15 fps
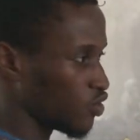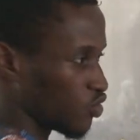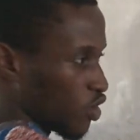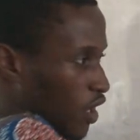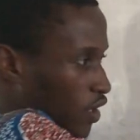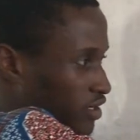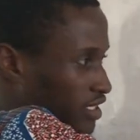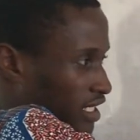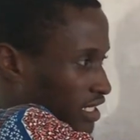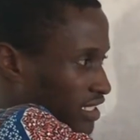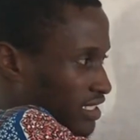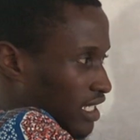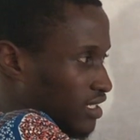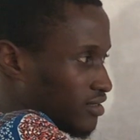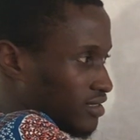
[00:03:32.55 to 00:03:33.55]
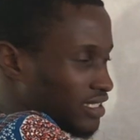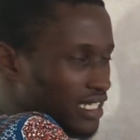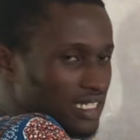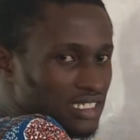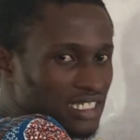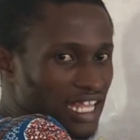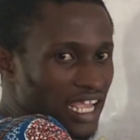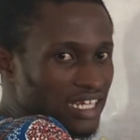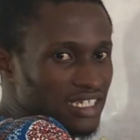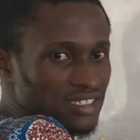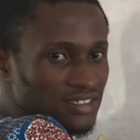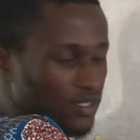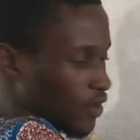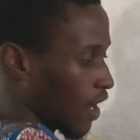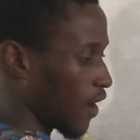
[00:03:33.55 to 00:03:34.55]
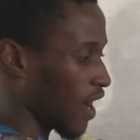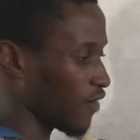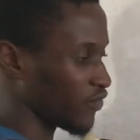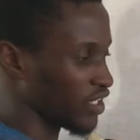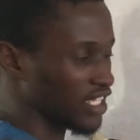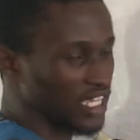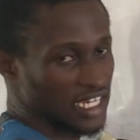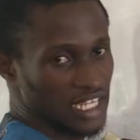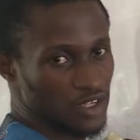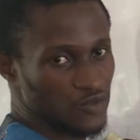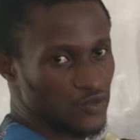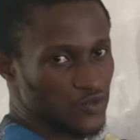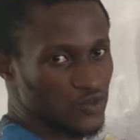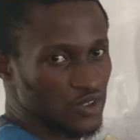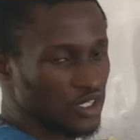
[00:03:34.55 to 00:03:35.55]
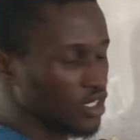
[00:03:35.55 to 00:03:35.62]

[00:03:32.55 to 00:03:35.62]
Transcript: So I'll take it and turn it like this, so I'll have E and F.